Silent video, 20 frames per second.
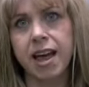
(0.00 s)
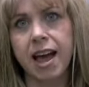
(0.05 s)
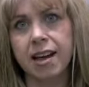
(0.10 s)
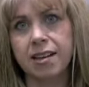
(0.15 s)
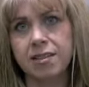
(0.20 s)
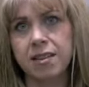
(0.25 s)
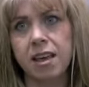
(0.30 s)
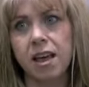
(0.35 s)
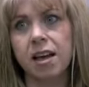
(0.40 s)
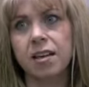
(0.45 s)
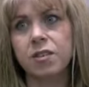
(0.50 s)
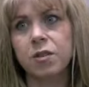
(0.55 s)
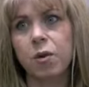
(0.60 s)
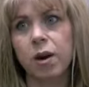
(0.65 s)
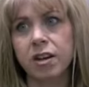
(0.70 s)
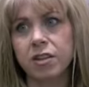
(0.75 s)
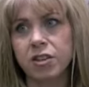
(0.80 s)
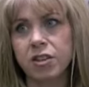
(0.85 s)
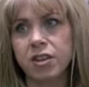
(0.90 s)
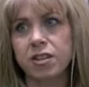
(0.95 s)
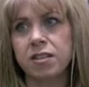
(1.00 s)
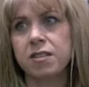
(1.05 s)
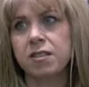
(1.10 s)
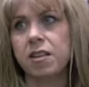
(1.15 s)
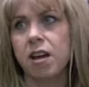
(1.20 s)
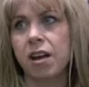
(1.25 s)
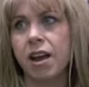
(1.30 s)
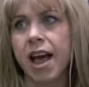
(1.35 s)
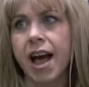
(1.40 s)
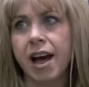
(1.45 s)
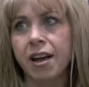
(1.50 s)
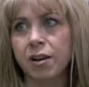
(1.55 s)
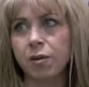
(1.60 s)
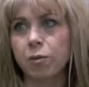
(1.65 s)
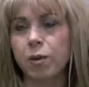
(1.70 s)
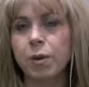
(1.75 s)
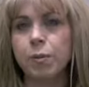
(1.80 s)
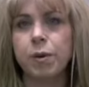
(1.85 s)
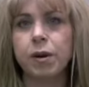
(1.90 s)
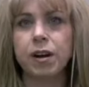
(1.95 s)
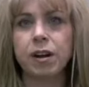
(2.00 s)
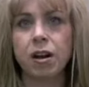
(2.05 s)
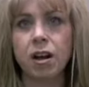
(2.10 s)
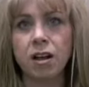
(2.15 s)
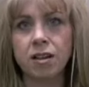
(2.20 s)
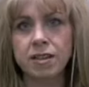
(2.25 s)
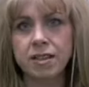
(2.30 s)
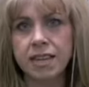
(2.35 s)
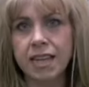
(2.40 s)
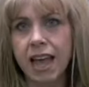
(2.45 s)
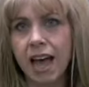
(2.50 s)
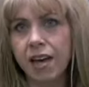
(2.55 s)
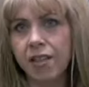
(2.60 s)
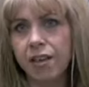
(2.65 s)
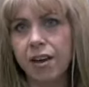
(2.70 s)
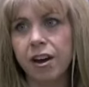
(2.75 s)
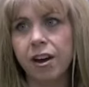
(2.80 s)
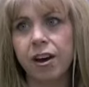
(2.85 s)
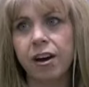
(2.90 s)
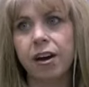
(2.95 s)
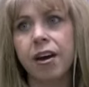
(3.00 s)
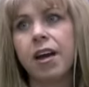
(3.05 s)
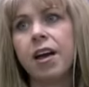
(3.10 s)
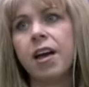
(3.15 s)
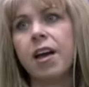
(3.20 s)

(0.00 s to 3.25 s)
asking us questions on how do we put it all together,